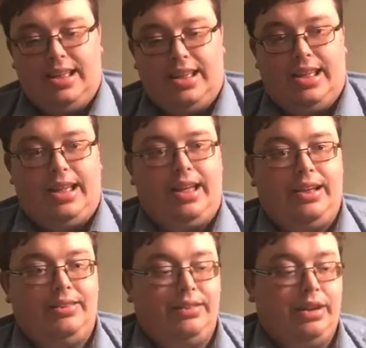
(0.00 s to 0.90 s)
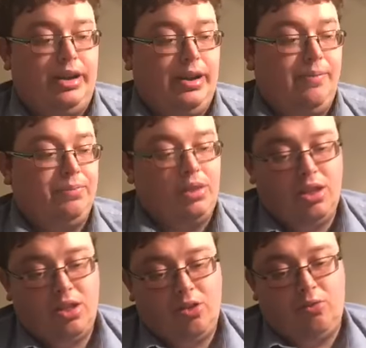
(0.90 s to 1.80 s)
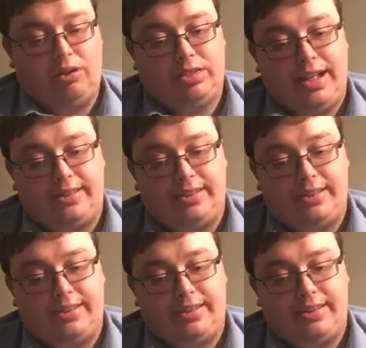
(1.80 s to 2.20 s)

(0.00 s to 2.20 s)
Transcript: And um, with that